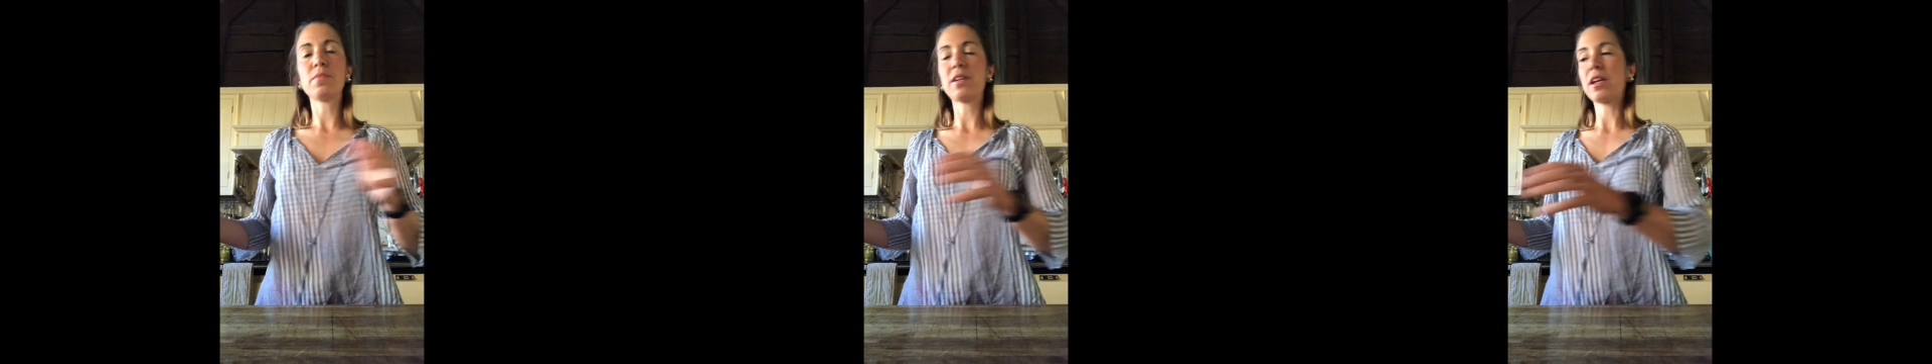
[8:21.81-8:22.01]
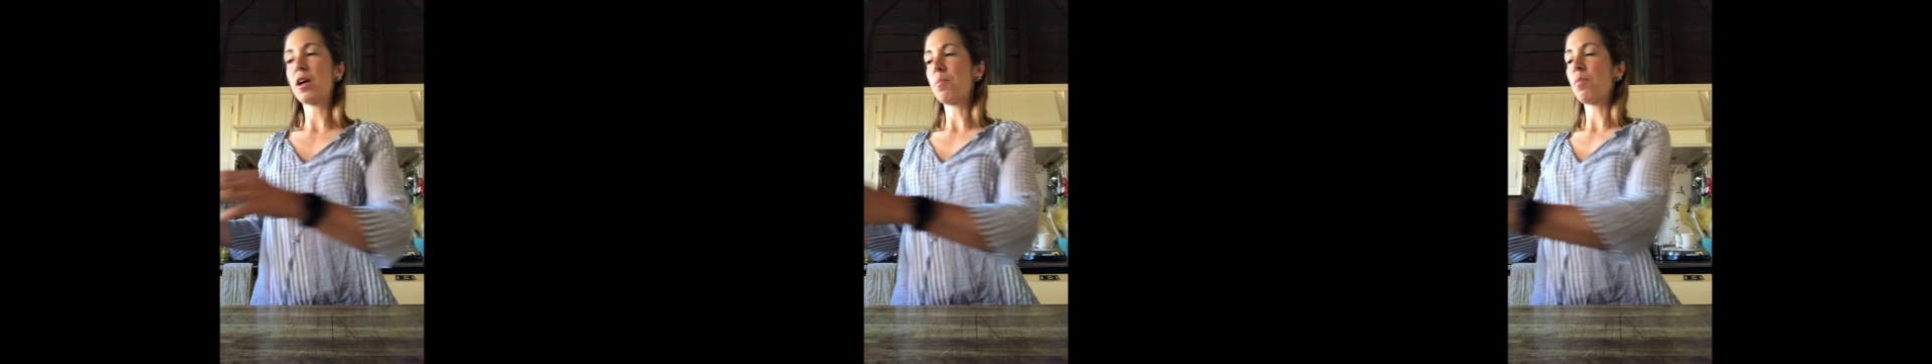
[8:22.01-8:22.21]

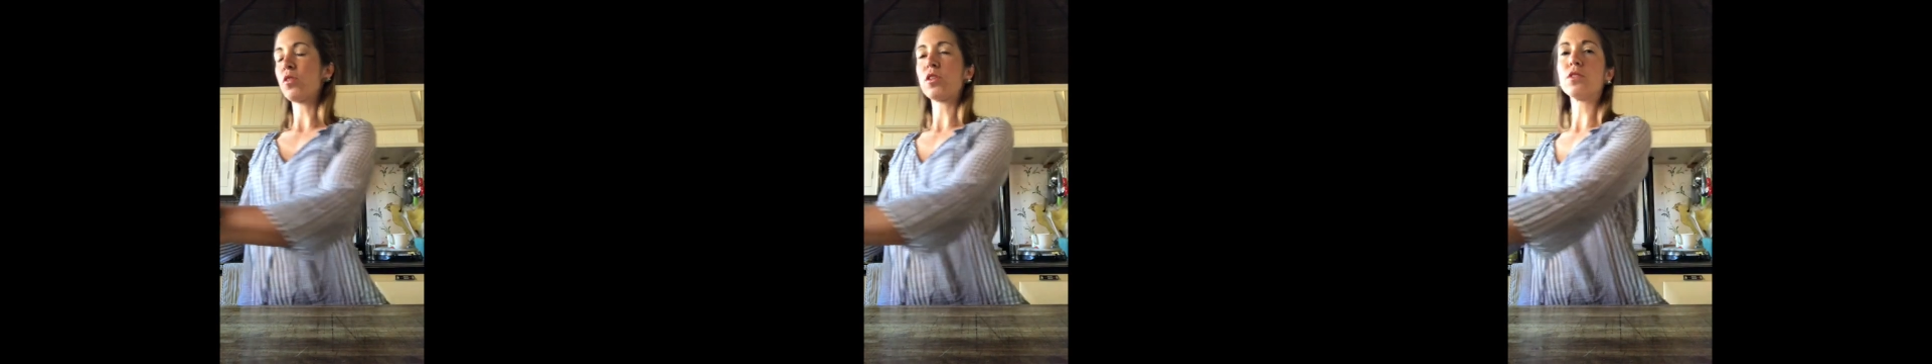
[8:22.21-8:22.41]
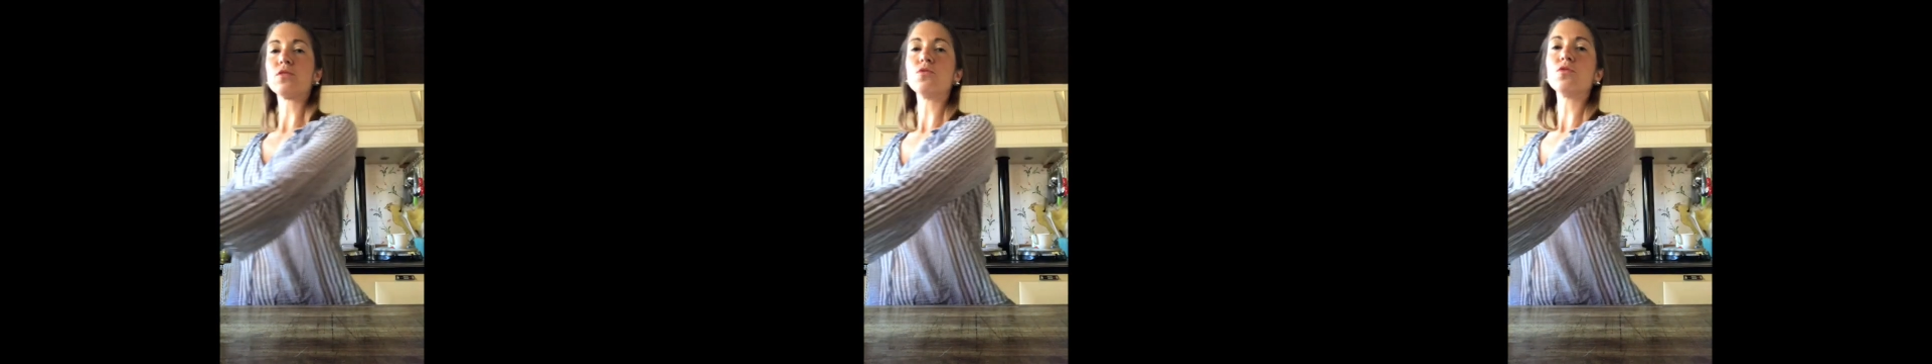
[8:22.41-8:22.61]
get our
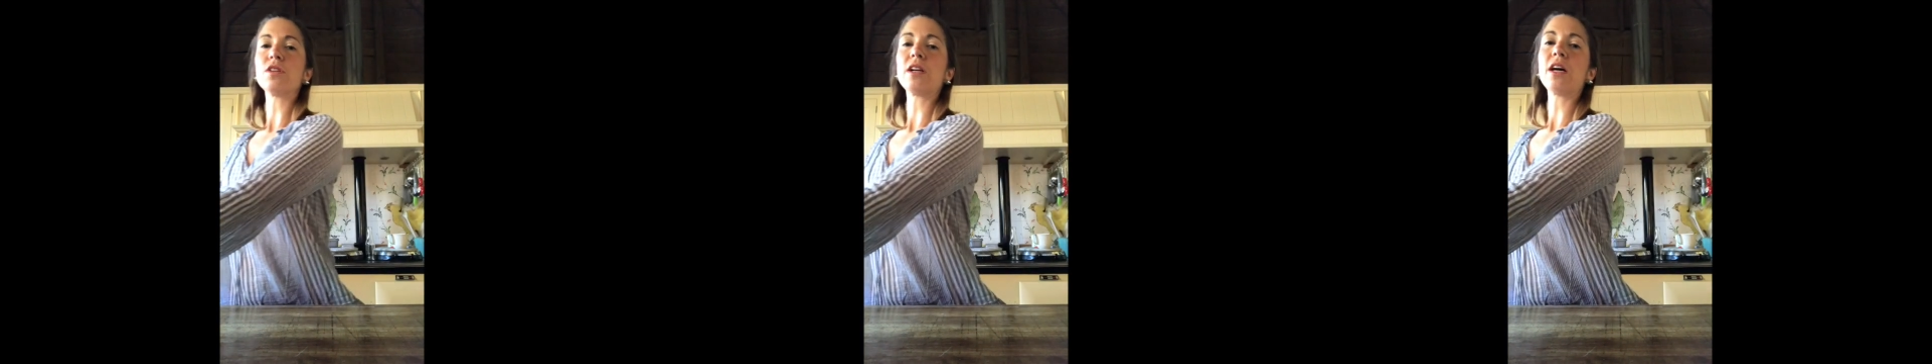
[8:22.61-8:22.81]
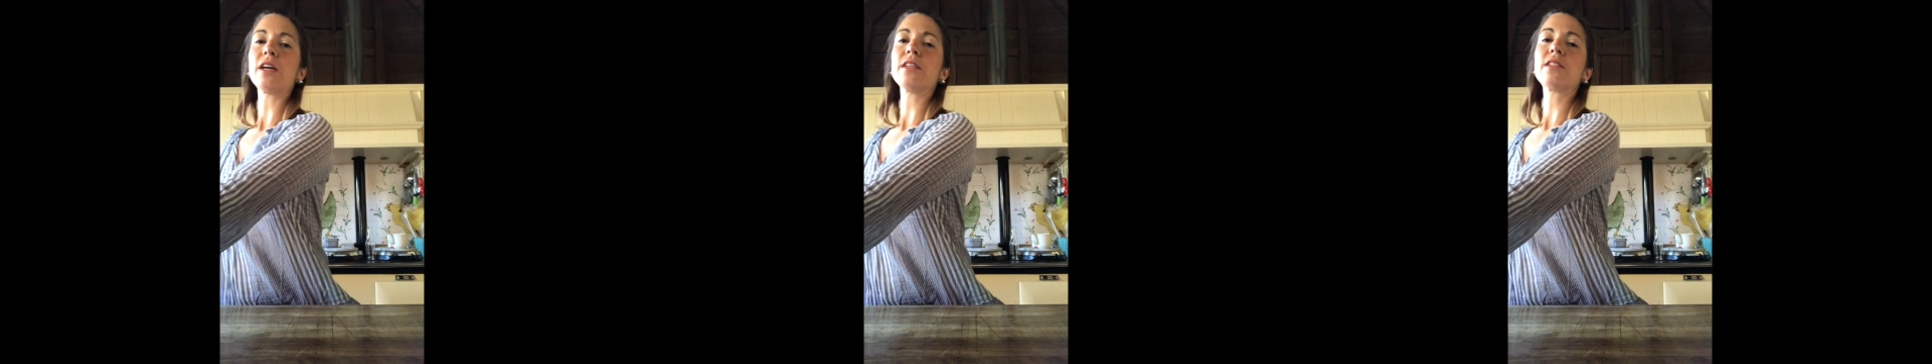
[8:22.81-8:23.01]
bottles
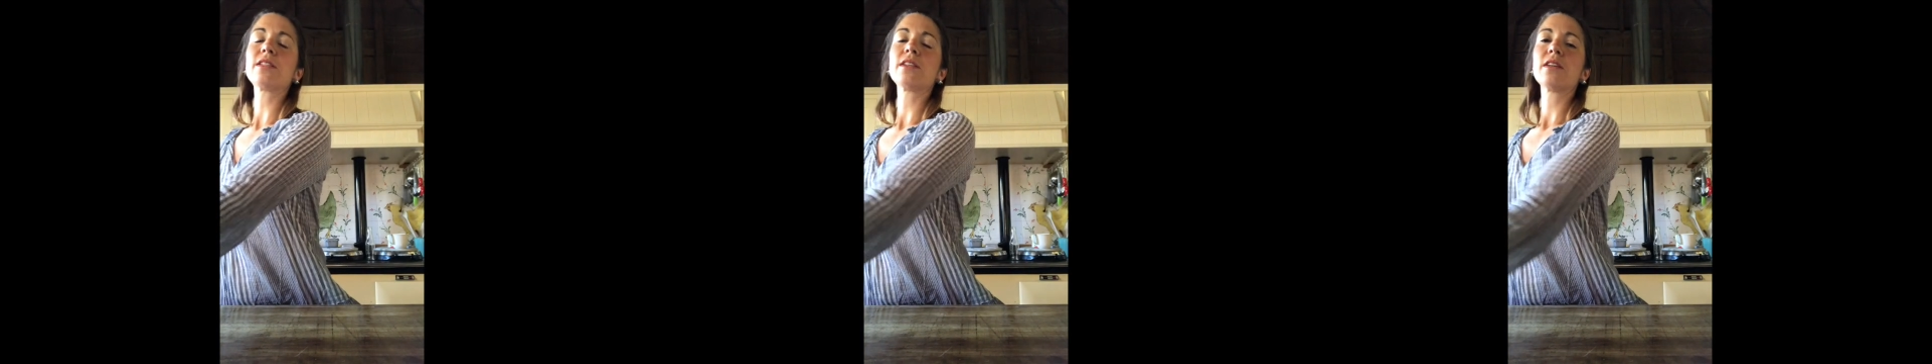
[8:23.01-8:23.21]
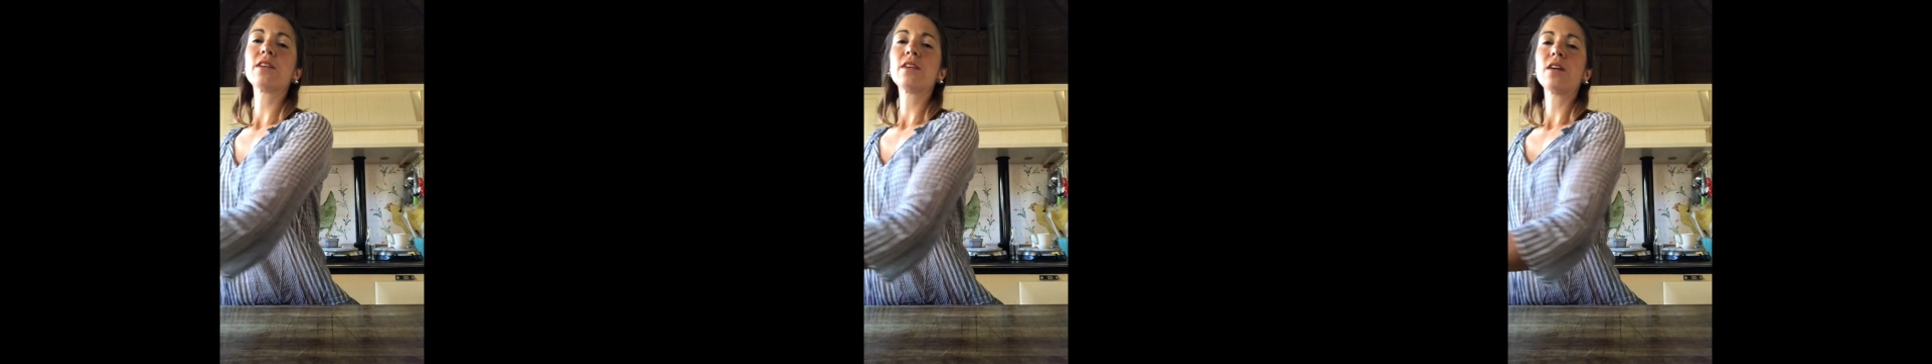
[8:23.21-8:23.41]
organised.